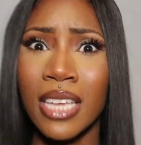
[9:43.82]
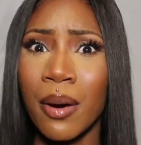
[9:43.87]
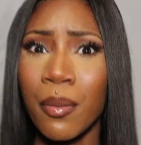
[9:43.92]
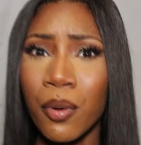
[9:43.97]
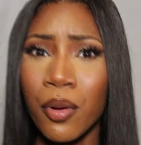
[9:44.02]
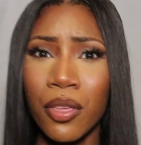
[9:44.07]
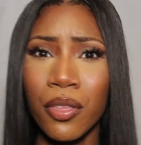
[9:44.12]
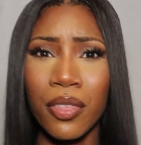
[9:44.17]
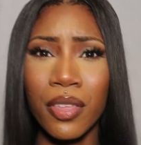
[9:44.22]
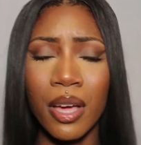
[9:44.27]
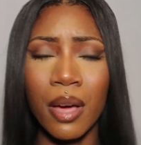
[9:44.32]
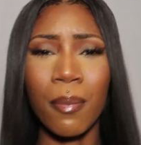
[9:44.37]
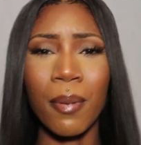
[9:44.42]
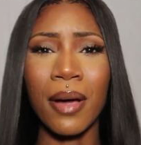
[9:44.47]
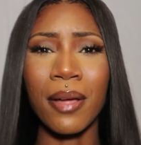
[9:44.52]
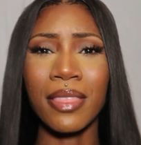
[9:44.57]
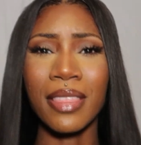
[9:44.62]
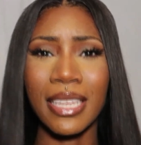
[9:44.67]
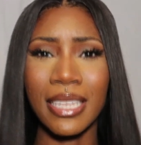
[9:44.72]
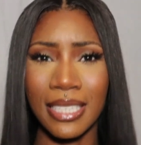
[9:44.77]
Tell me what you think
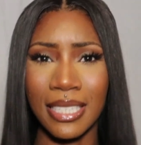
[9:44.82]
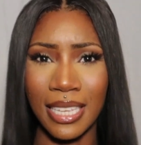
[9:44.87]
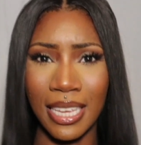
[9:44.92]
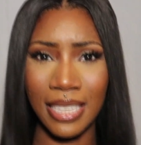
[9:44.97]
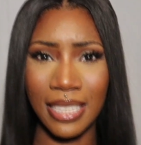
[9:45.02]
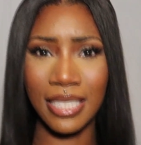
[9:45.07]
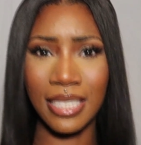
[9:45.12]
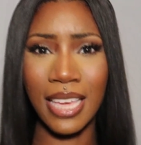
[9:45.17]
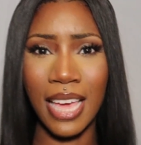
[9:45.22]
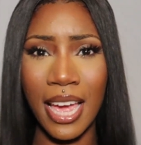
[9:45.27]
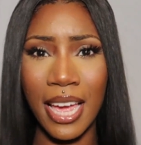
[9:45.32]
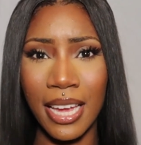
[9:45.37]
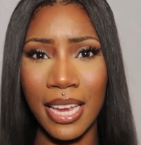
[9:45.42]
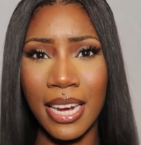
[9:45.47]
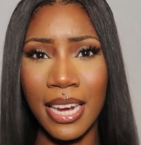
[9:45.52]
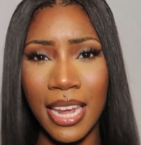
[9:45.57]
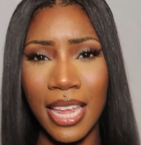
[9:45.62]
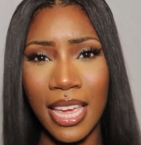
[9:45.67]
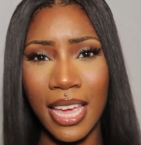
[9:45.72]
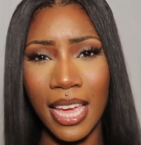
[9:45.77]
about this
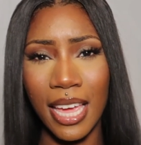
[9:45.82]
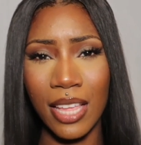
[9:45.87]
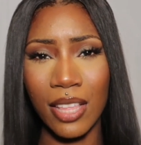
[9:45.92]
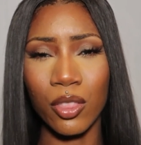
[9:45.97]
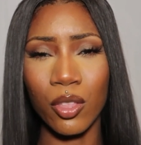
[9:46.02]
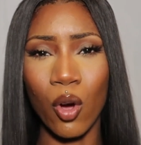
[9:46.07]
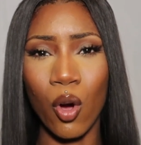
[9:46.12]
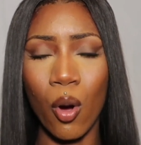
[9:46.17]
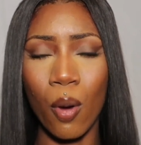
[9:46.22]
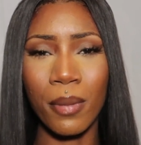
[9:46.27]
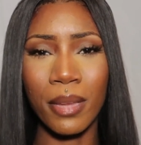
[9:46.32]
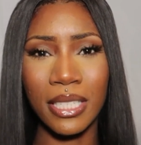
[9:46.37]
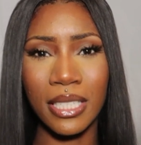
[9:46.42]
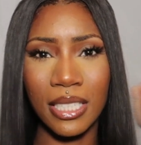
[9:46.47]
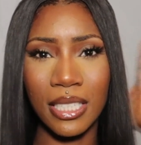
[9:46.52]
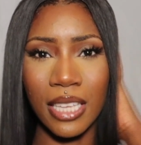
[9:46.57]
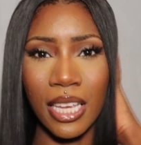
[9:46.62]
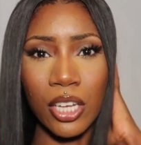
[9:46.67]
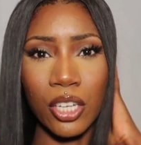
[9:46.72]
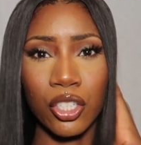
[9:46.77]
technique in the comment
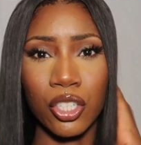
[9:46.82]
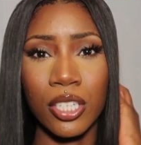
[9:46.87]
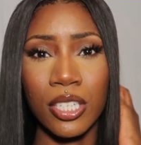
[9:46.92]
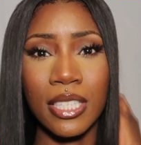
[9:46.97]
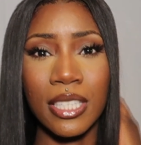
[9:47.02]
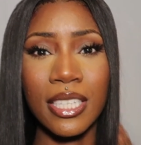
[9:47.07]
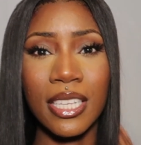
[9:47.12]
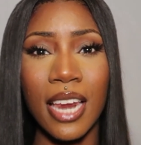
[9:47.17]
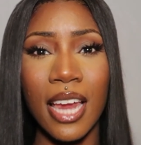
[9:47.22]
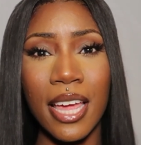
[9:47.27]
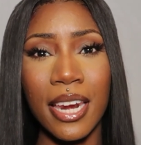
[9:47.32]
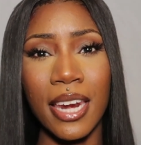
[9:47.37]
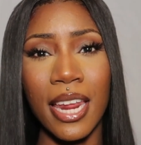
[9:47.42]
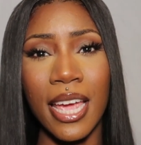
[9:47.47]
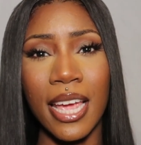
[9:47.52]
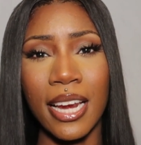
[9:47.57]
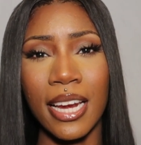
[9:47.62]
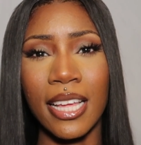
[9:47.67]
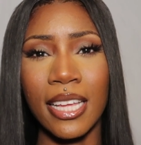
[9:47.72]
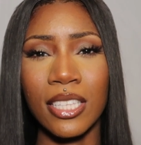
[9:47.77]
section. Did I
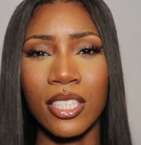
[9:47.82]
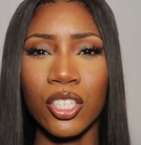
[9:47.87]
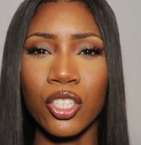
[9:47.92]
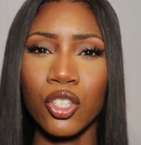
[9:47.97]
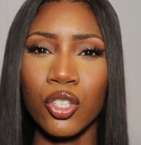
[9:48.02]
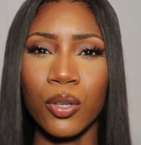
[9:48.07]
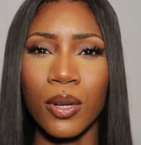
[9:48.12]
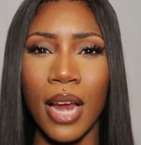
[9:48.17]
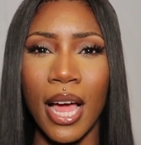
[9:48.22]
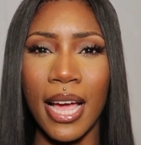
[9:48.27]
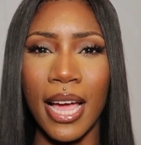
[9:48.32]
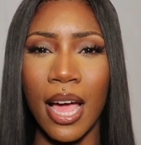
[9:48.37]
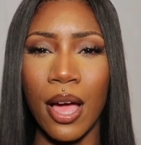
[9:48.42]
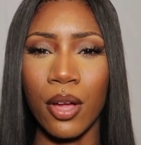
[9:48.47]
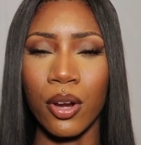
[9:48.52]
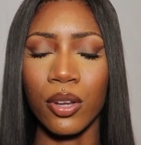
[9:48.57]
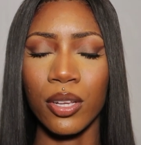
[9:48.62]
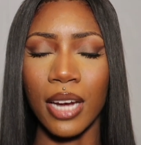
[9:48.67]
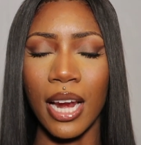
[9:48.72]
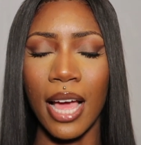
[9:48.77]
nail it? Did you like how
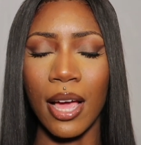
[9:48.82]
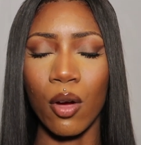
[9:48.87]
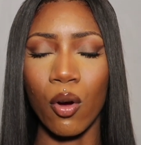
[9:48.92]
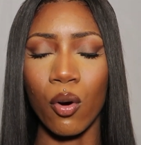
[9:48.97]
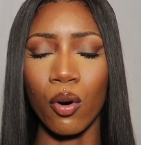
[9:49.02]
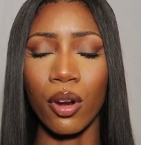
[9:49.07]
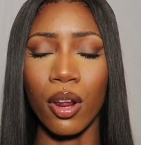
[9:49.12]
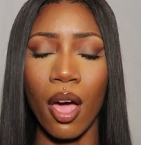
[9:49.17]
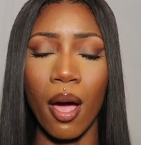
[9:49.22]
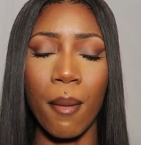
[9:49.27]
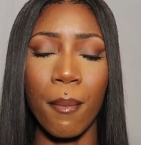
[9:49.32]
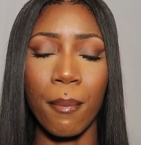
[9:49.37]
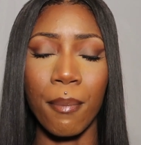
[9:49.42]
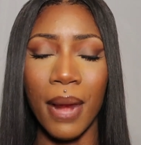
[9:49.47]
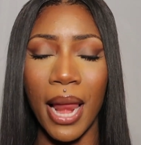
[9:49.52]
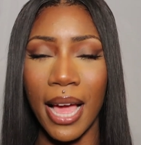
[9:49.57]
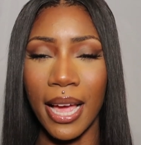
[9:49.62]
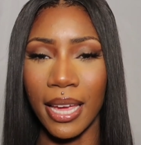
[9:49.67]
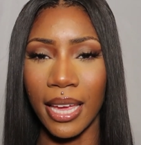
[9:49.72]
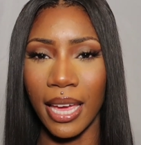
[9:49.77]
it looked like on a
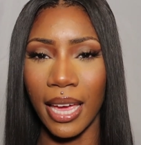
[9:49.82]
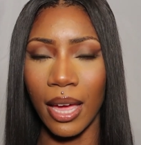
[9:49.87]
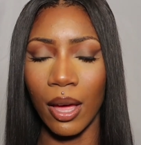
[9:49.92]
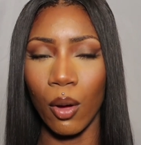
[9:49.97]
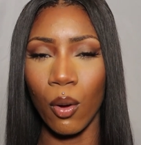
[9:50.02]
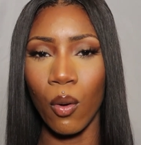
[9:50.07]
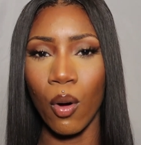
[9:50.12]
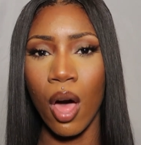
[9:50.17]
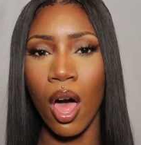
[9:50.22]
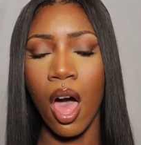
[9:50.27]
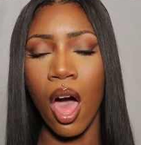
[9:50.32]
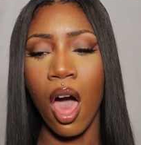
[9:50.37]
black girl?